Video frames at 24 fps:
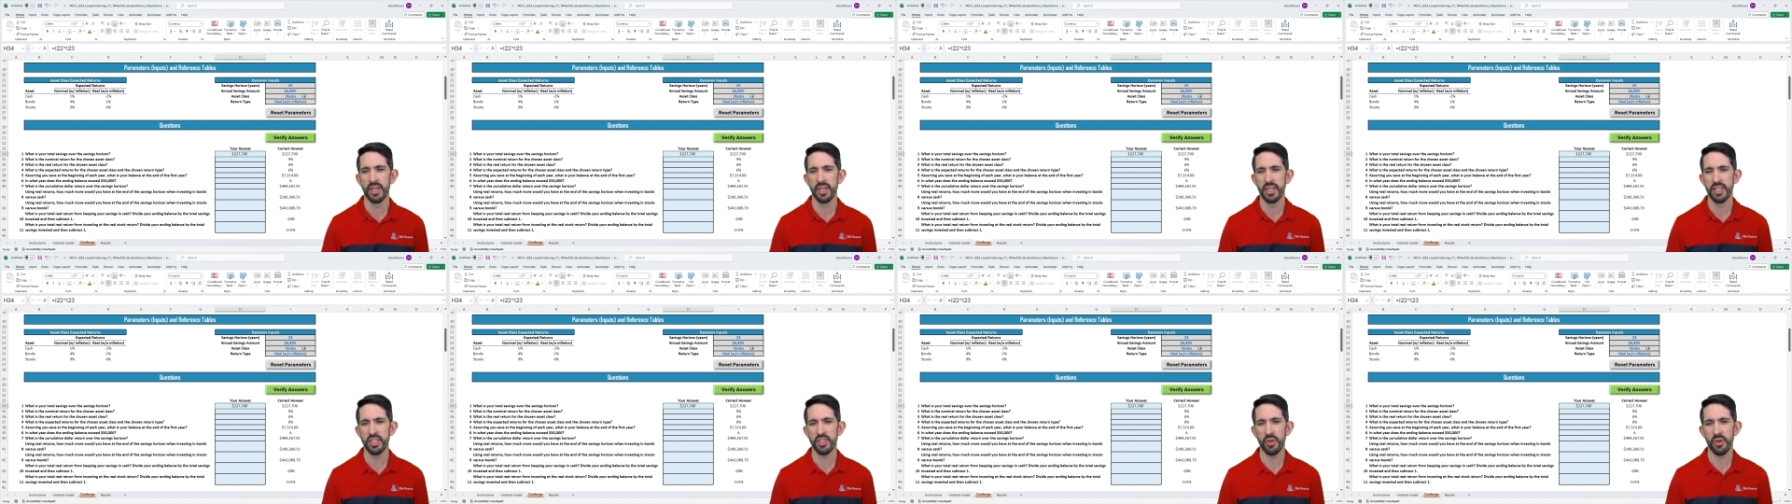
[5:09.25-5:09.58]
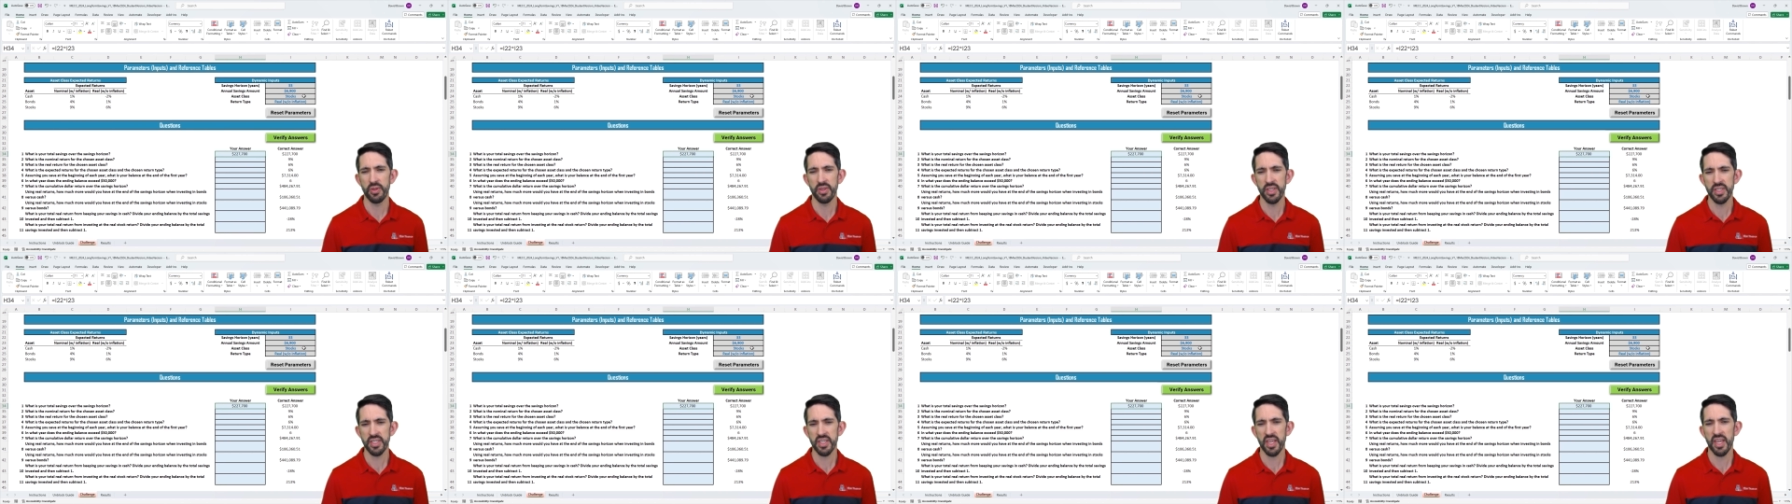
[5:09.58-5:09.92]
So in
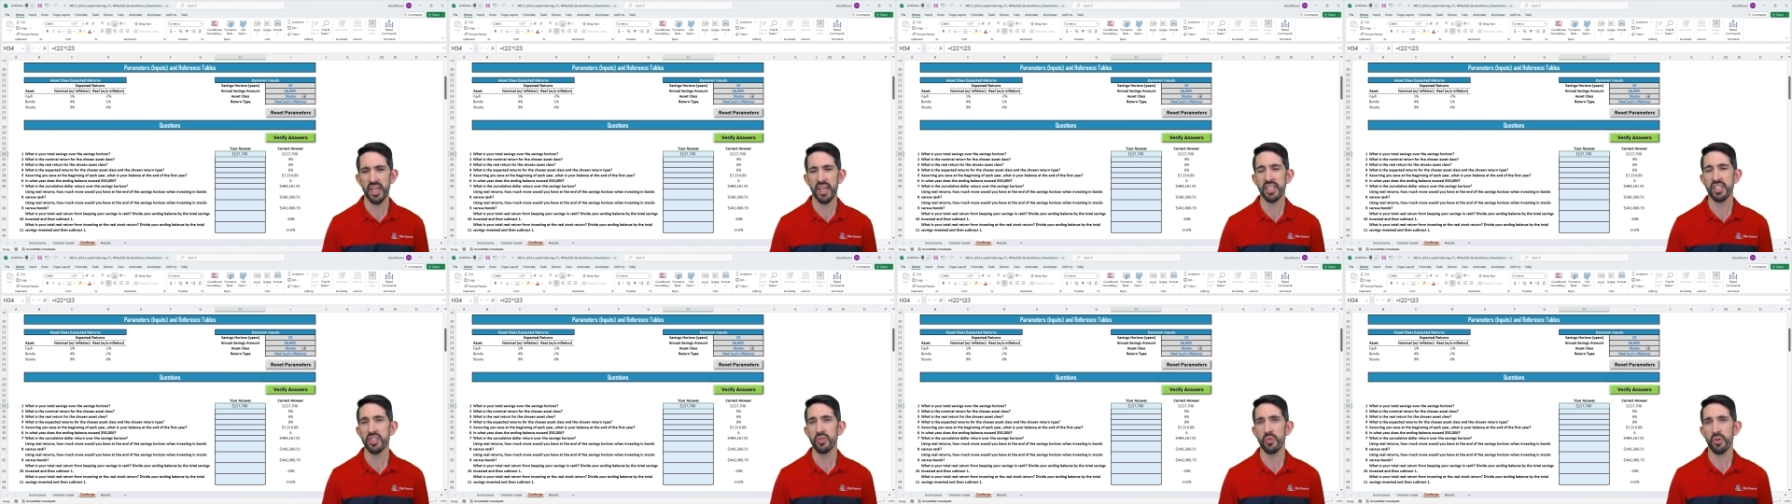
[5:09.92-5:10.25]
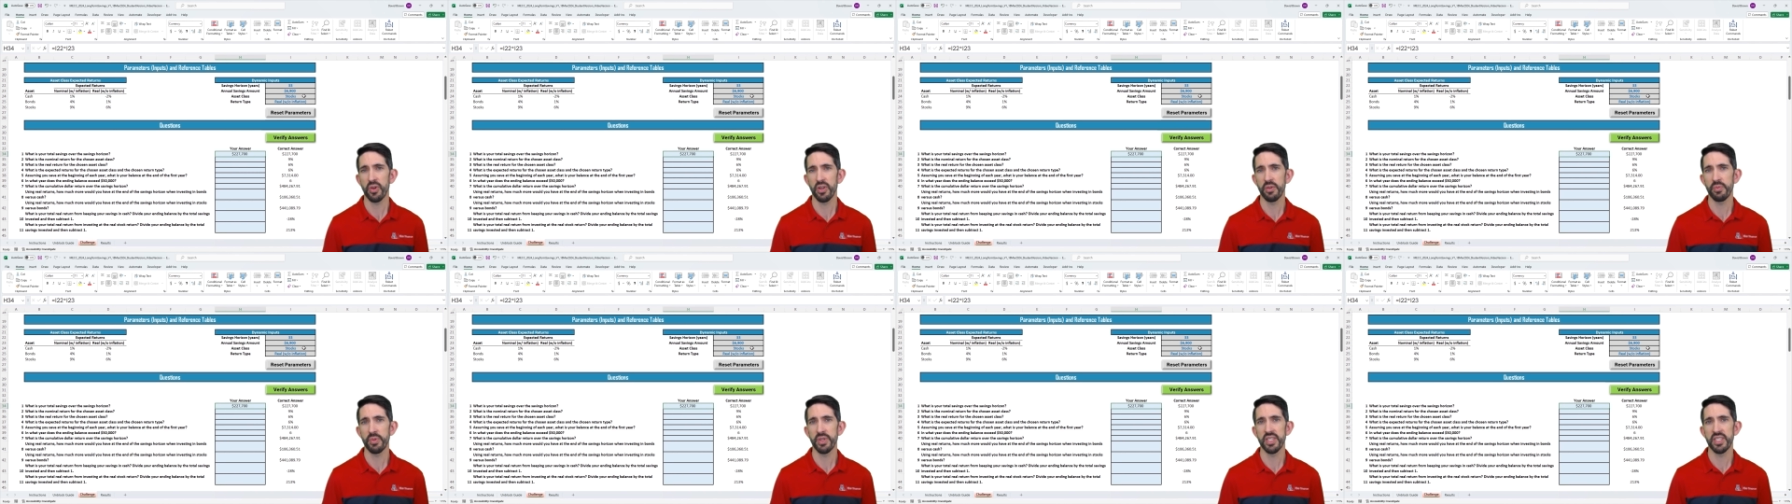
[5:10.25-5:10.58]
this case, we're
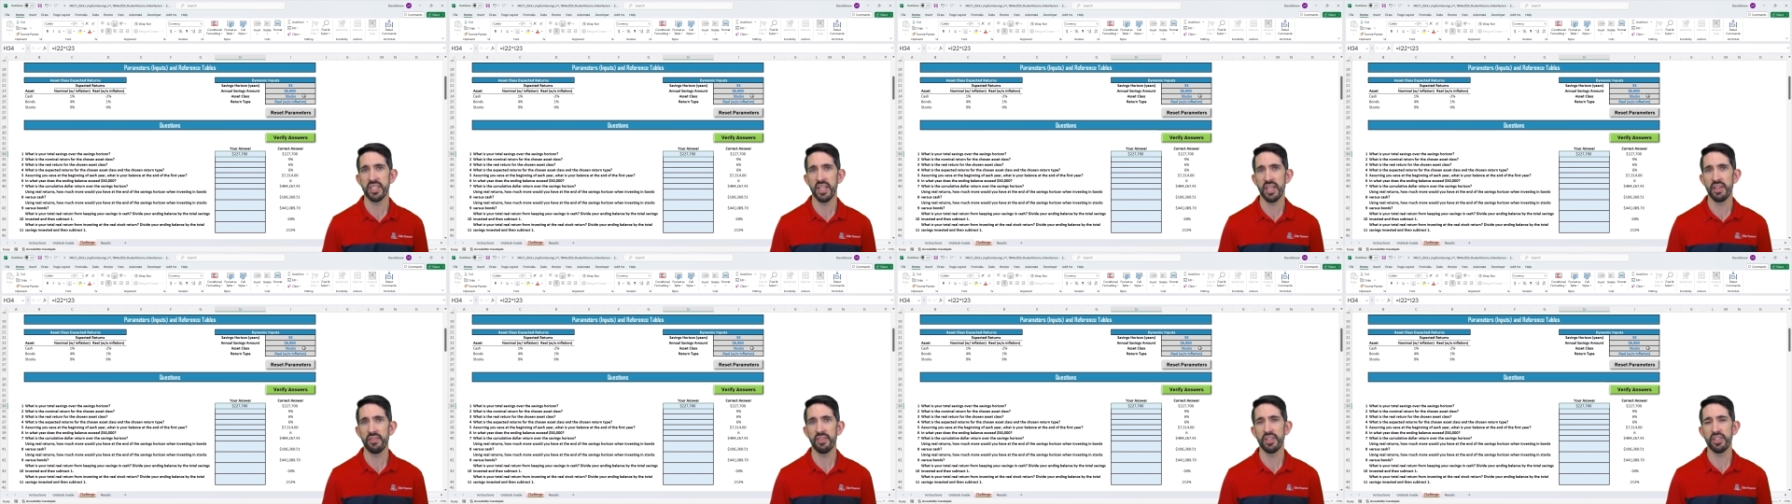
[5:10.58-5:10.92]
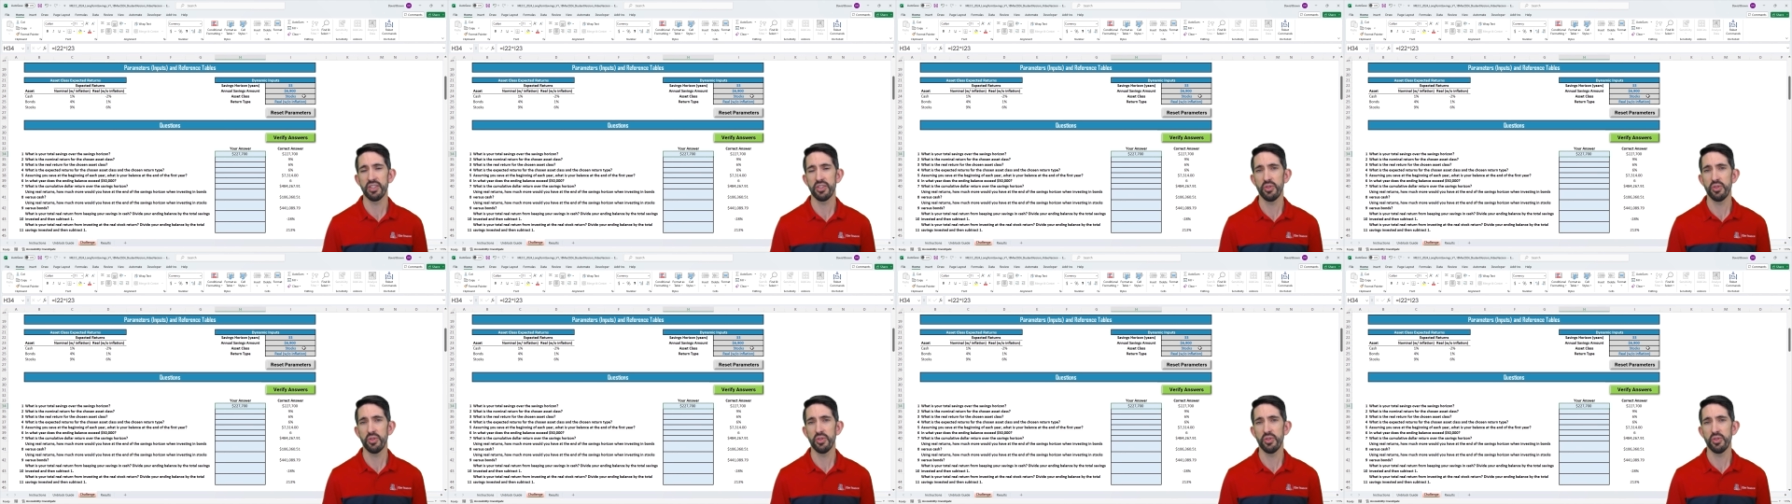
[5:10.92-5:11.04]
going to be saving